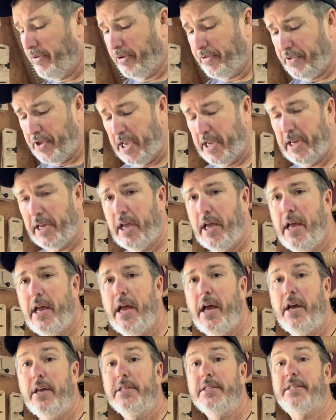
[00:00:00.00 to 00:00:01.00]
thing,
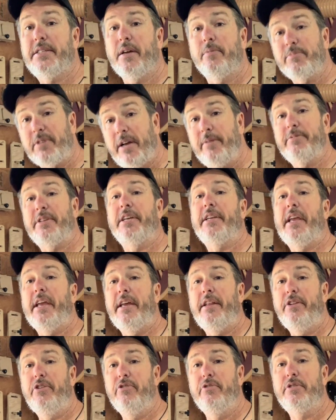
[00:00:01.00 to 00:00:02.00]
sometimes I
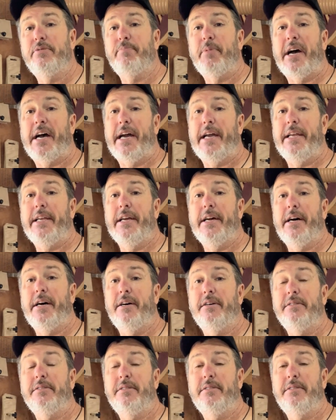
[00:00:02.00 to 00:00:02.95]
can't use my